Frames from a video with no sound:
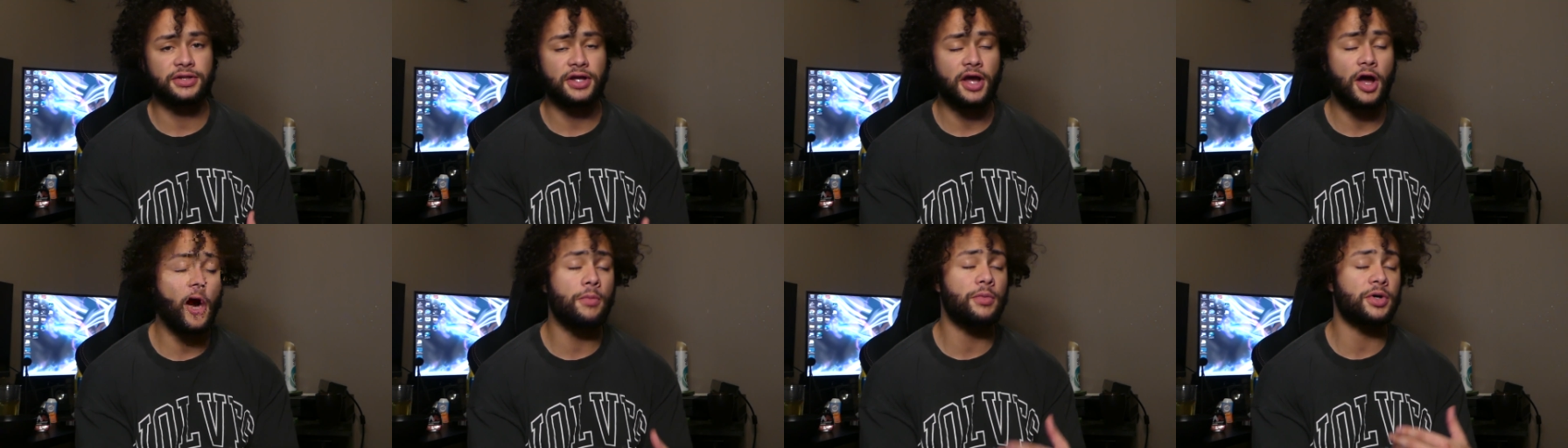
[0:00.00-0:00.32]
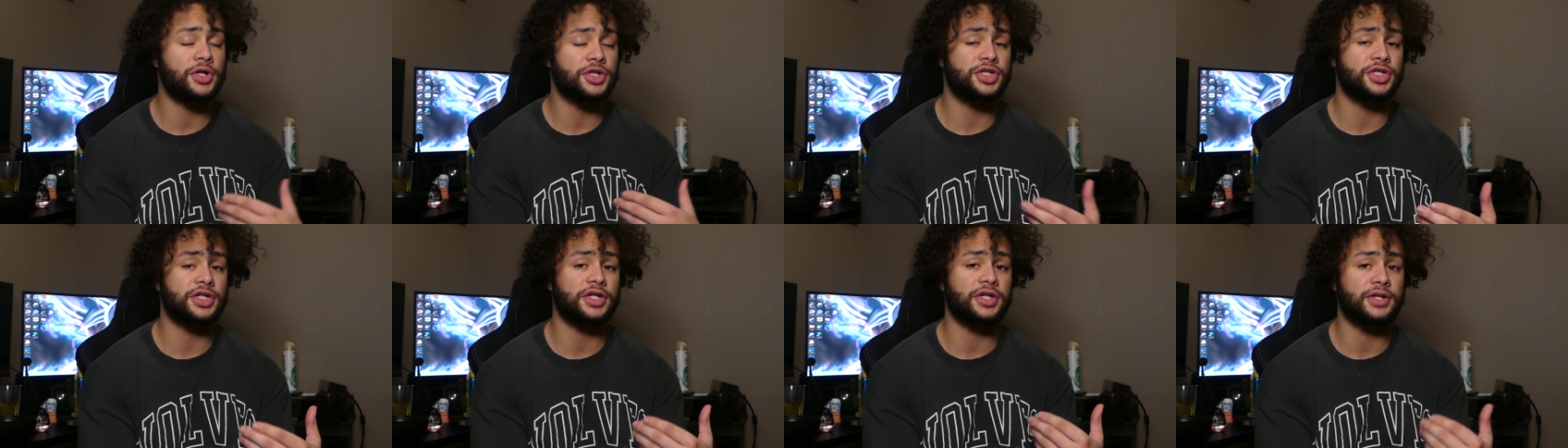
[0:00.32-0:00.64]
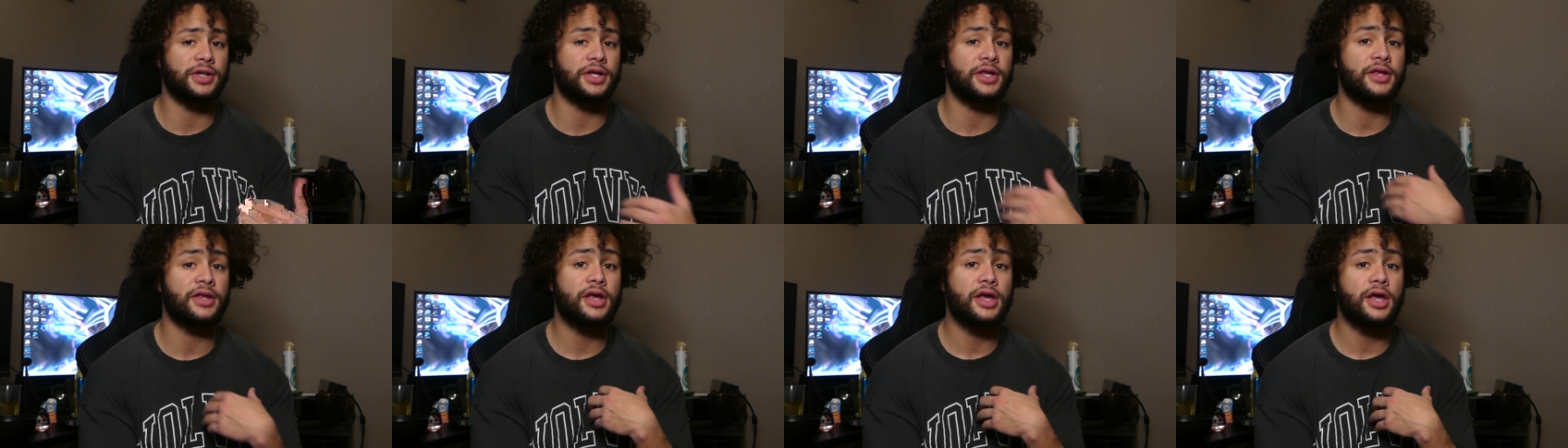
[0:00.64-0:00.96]
how
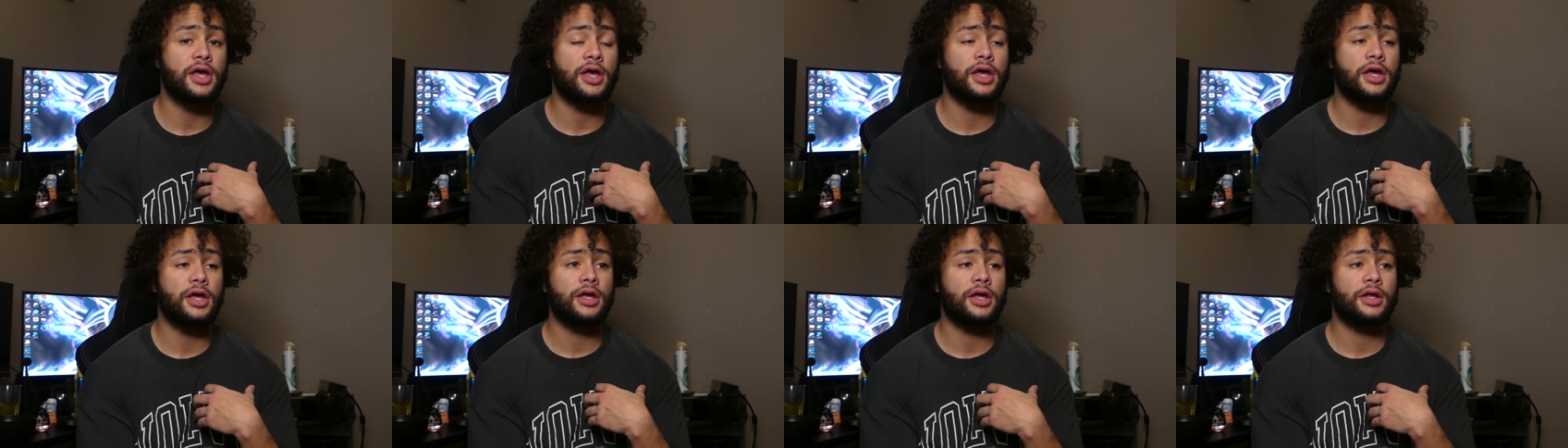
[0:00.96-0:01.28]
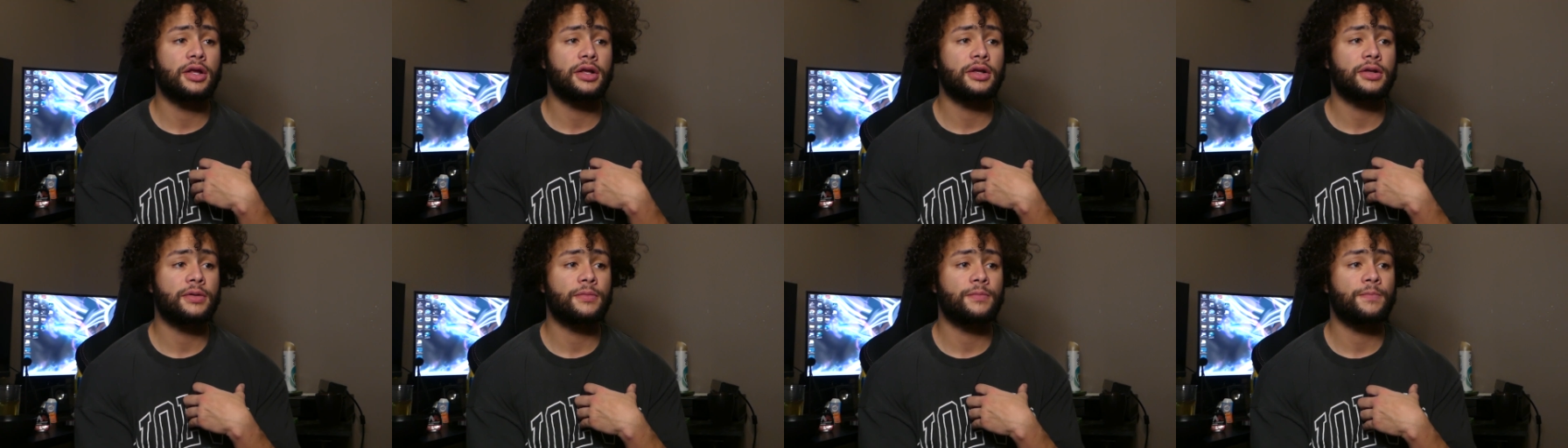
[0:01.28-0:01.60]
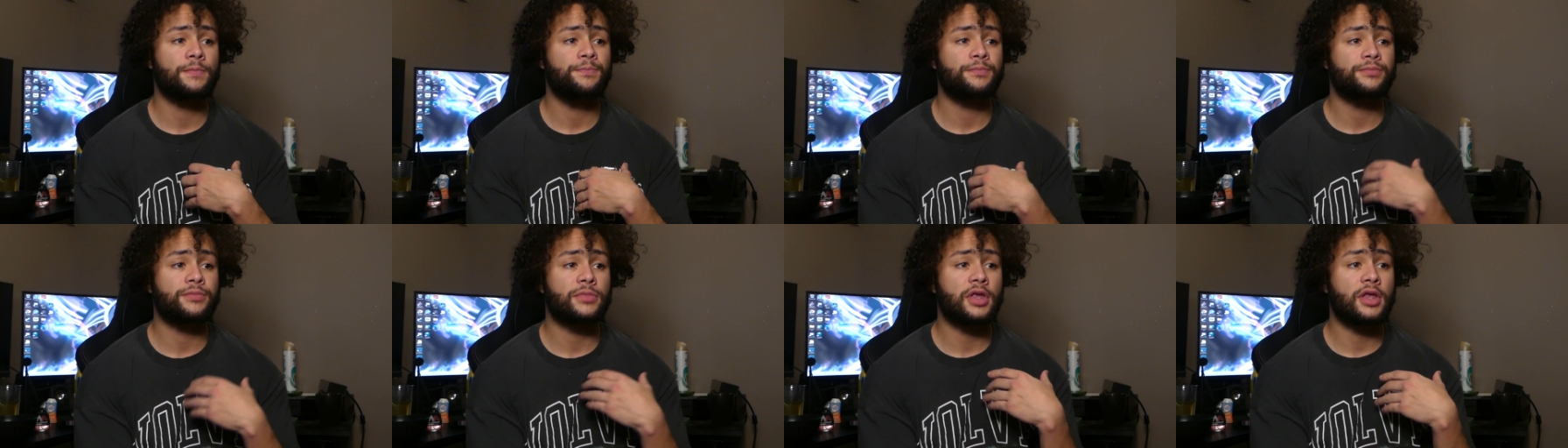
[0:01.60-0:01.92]

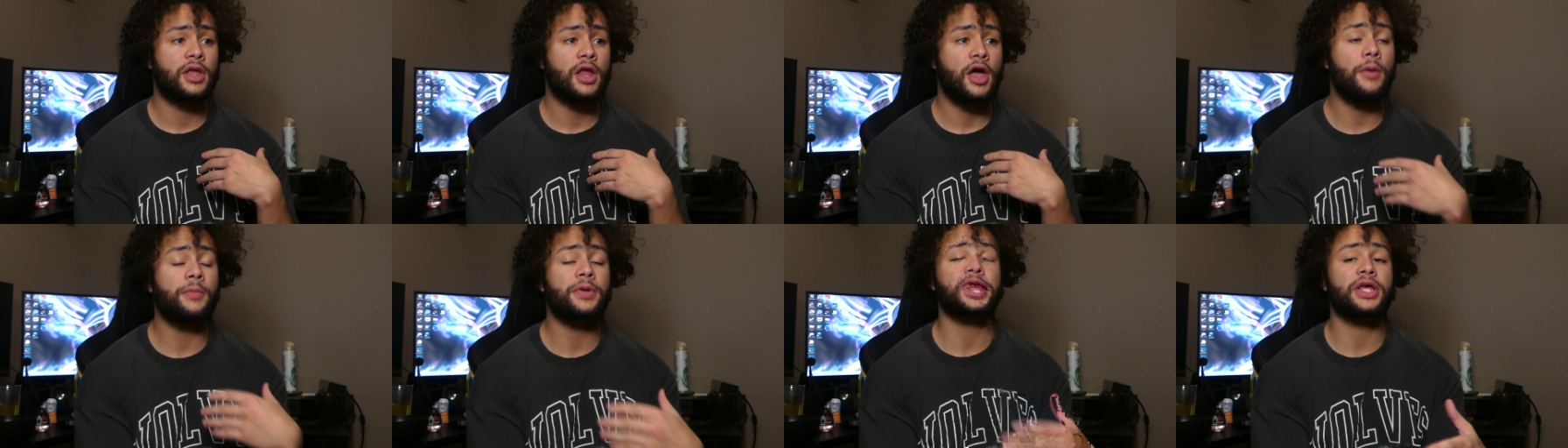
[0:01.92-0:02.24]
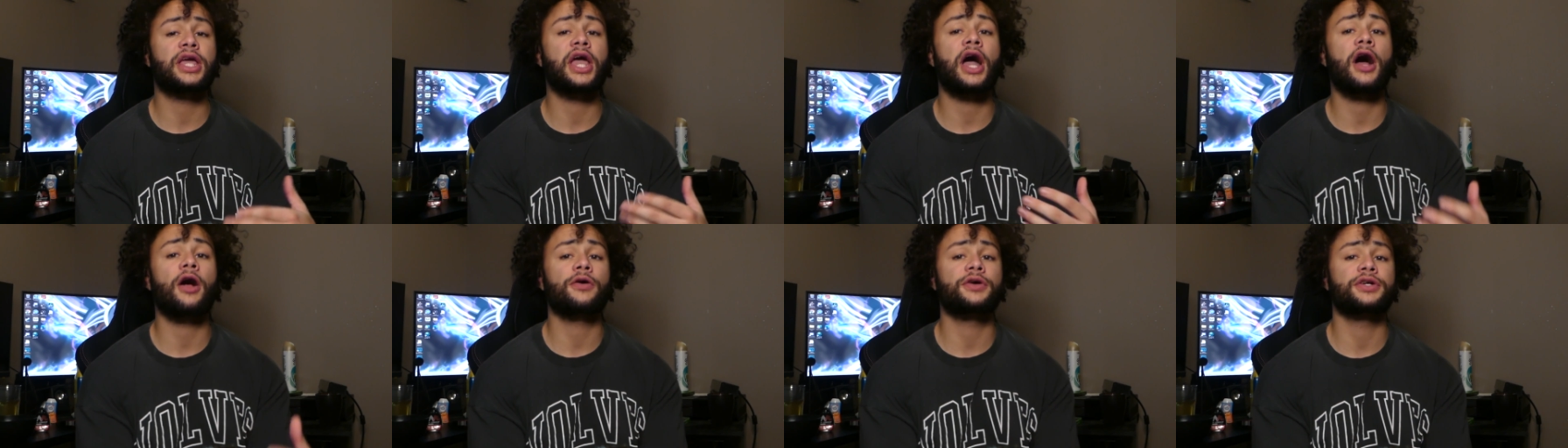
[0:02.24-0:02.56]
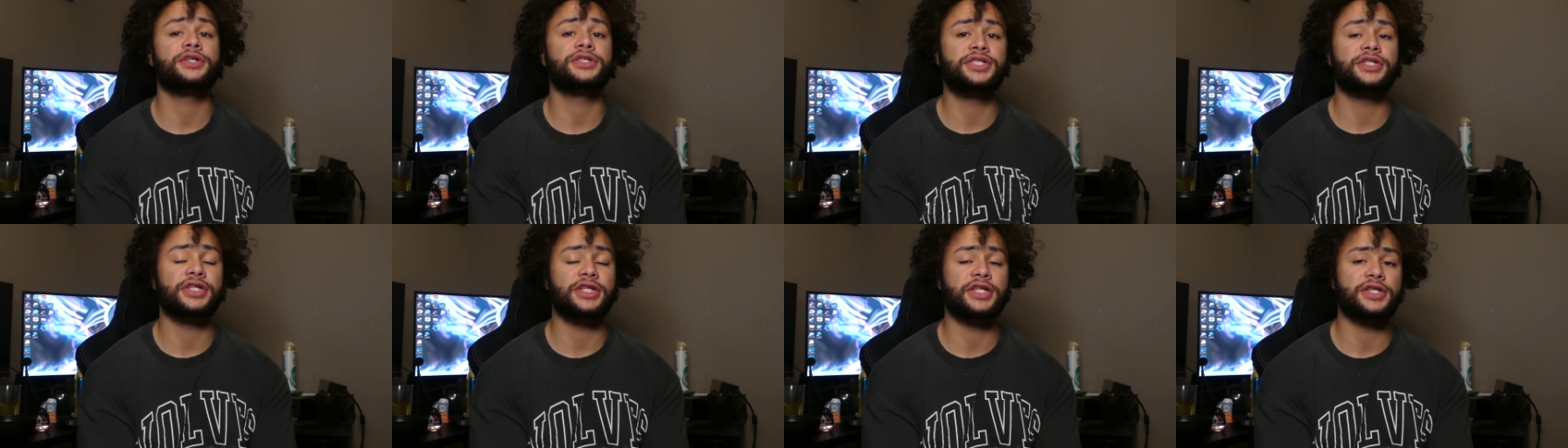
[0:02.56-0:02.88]
many
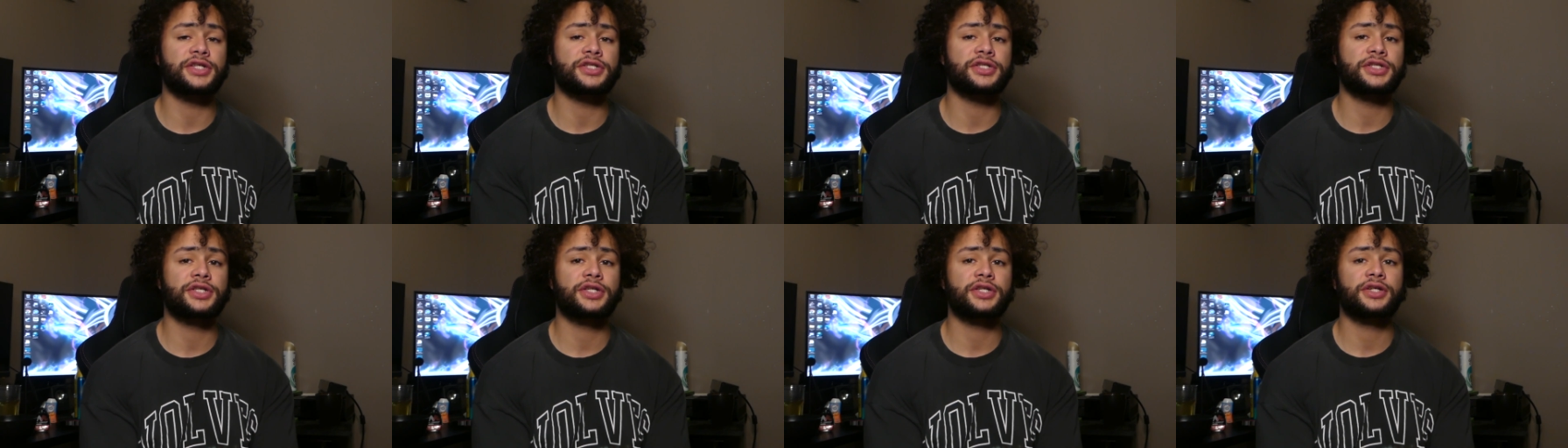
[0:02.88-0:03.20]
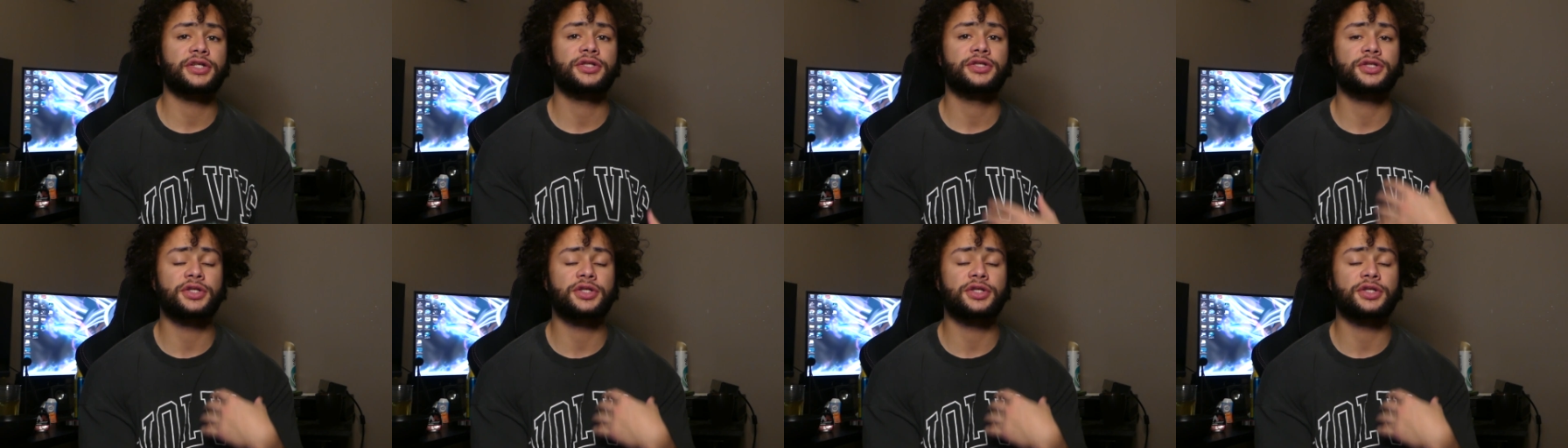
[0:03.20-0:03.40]
calories it is